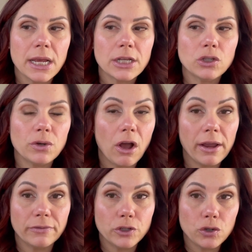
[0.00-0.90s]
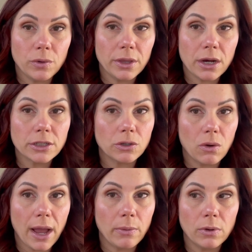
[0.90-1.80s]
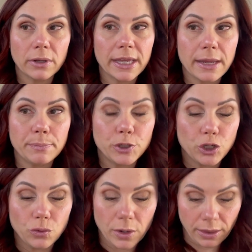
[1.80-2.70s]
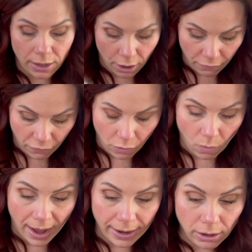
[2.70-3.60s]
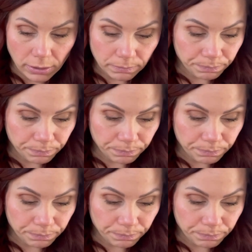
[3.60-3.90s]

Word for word: so now i have two in there so i will keep two in there for a while